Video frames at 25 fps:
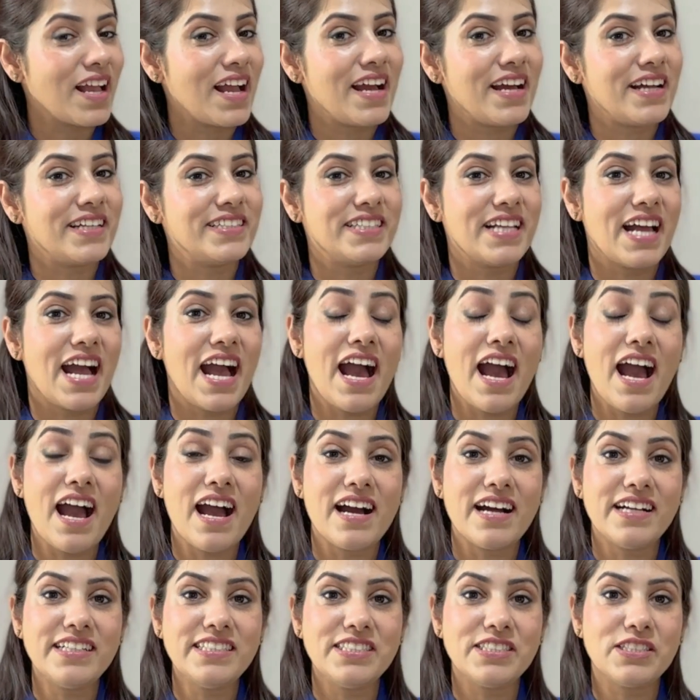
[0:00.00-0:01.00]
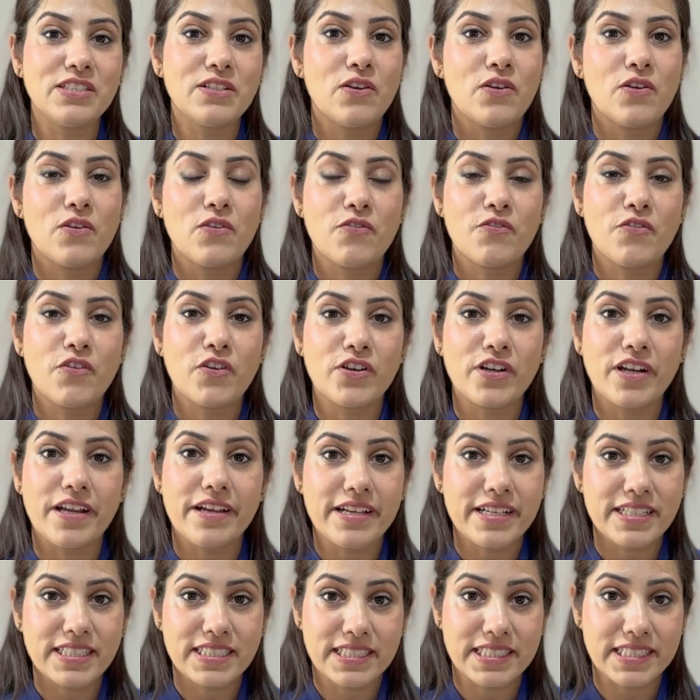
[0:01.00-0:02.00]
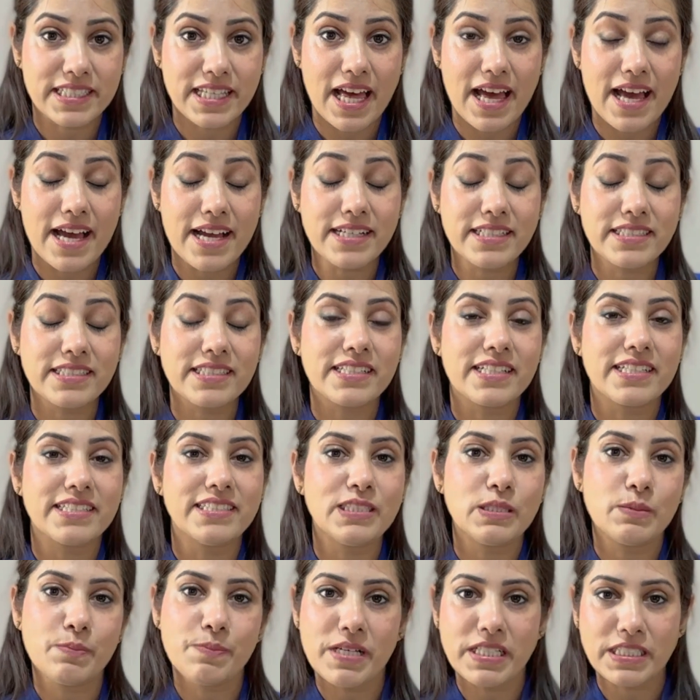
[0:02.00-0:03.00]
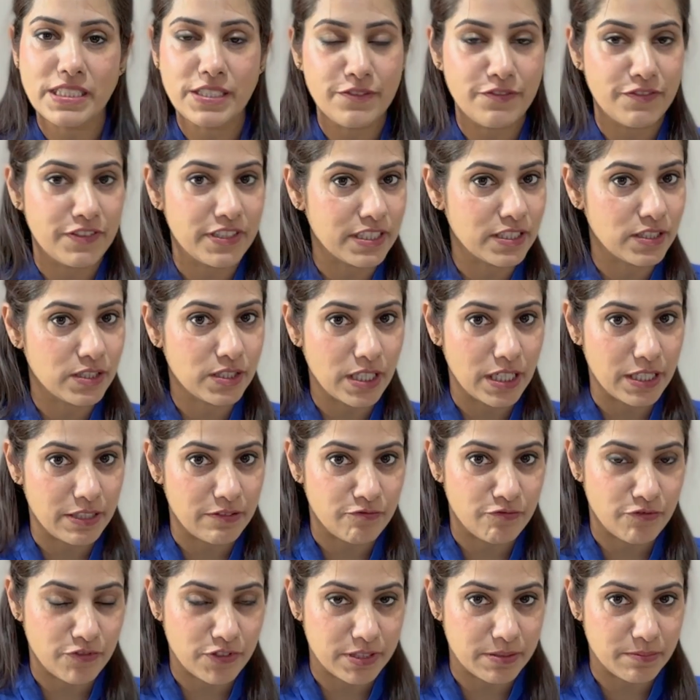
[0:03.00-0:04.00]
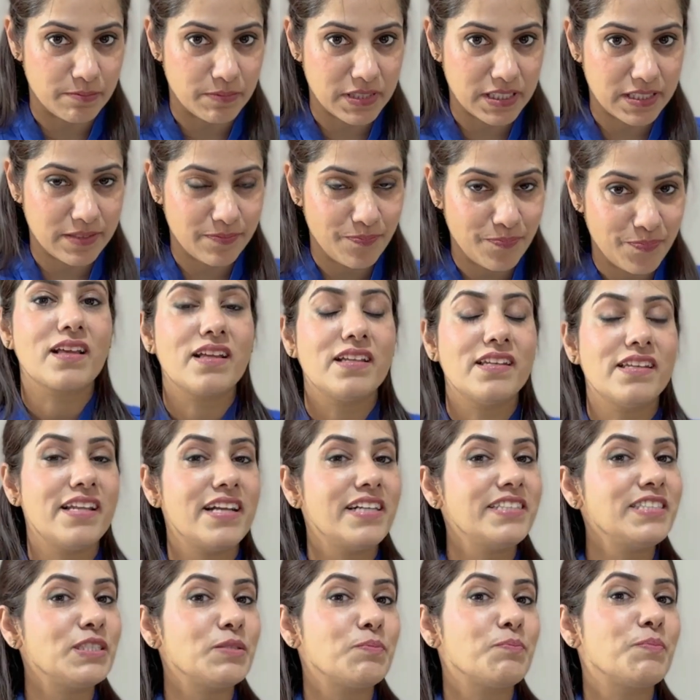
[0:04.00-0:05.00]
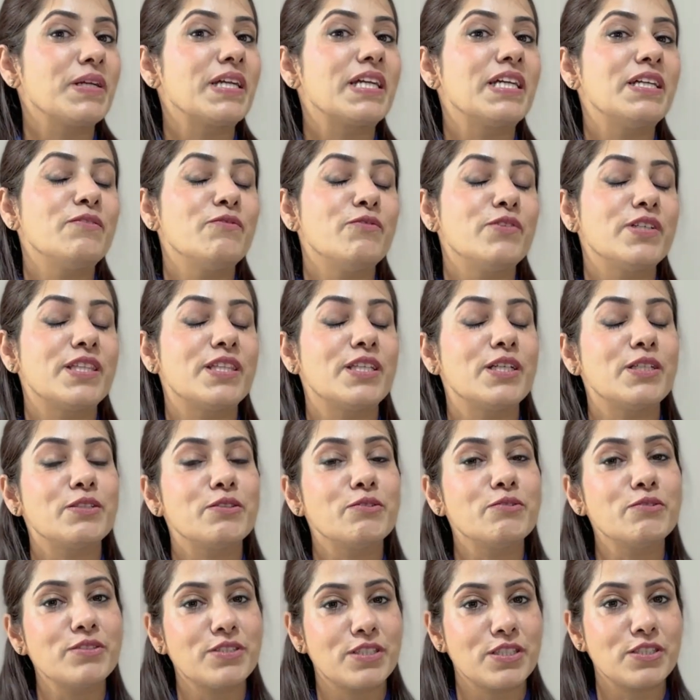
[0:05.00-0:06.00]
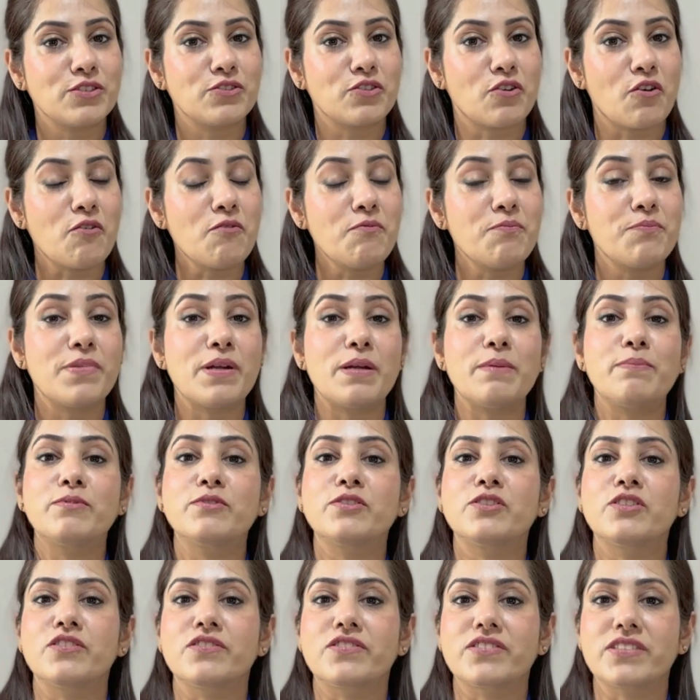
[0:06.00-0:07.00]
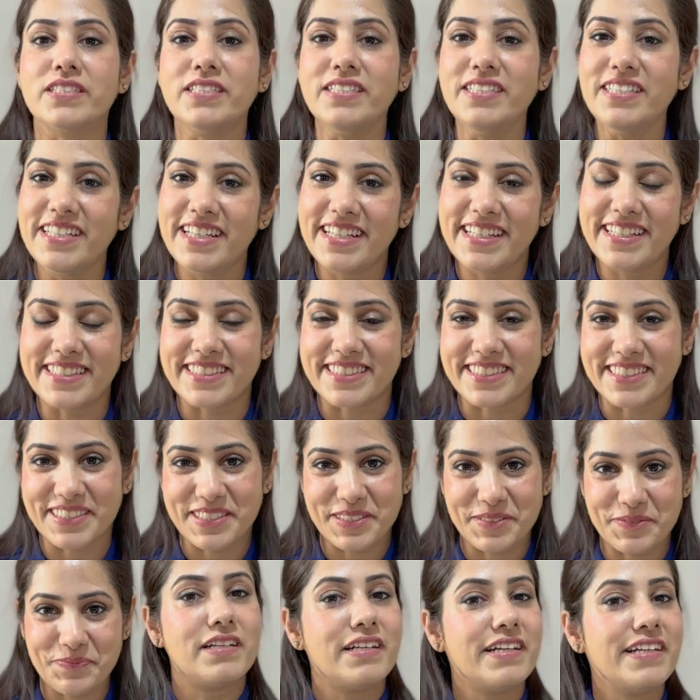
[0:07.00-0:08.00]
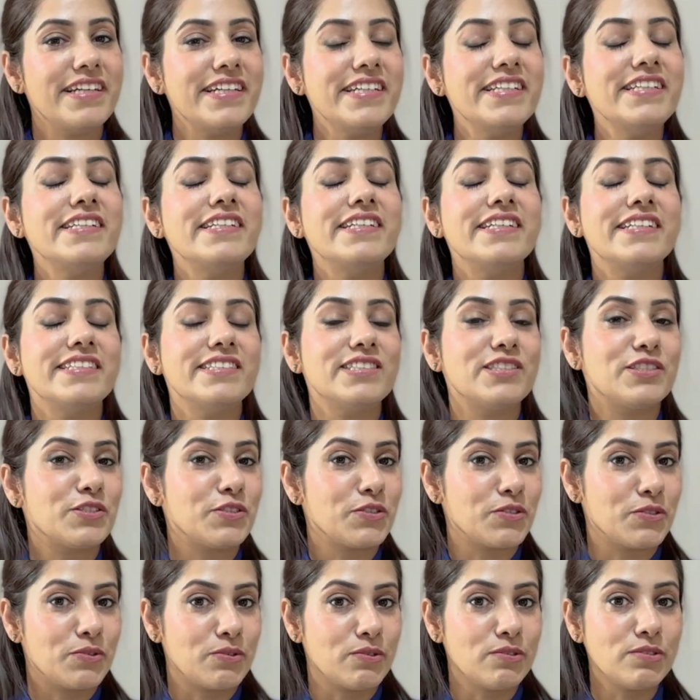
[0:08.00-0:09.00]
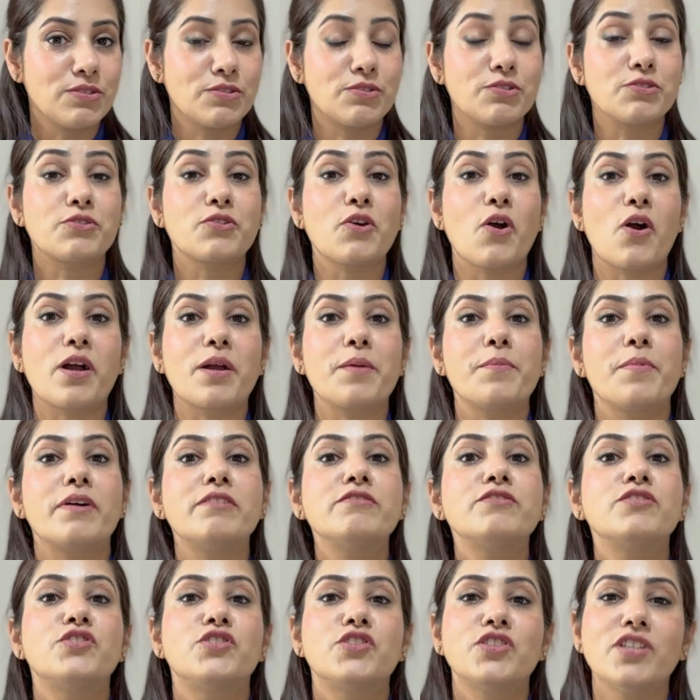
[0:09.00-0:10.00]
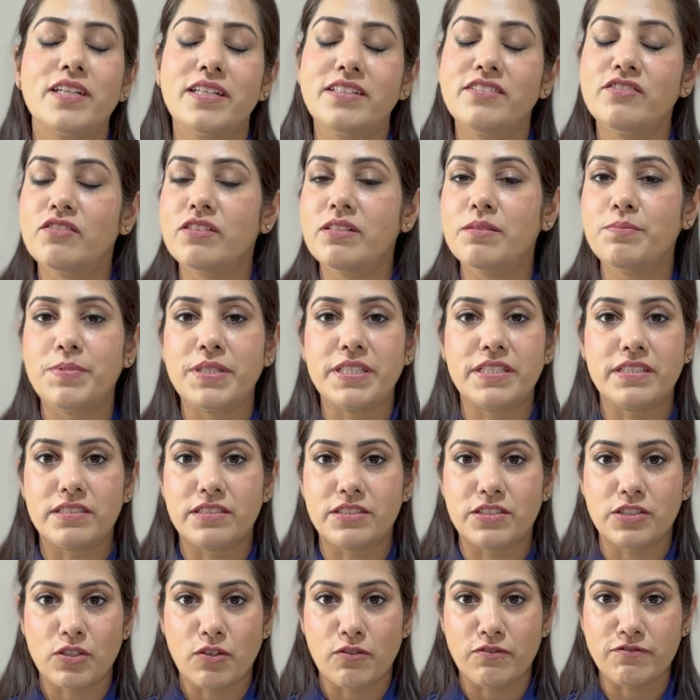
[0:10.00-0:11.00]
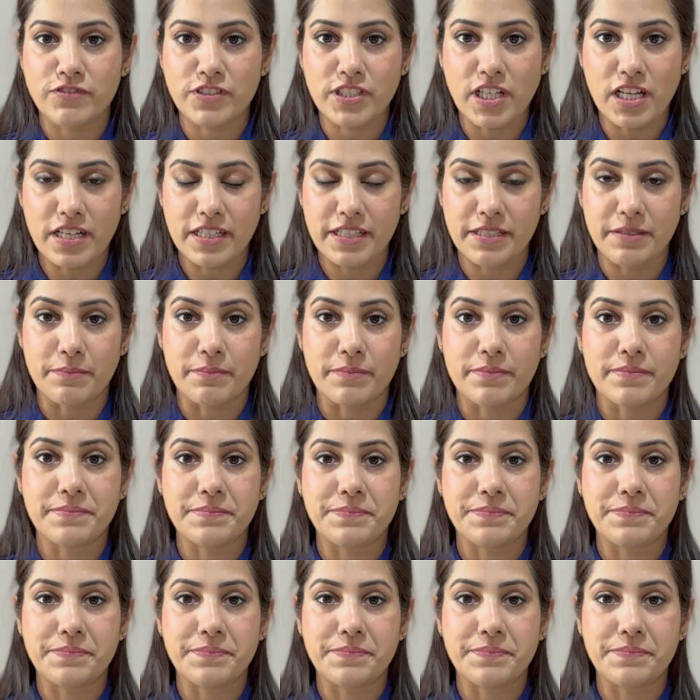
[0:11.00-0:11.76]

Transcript: and at for exact and specific time frames. Let's begin with the usage of preposition in. In is used to talk about general periods of time,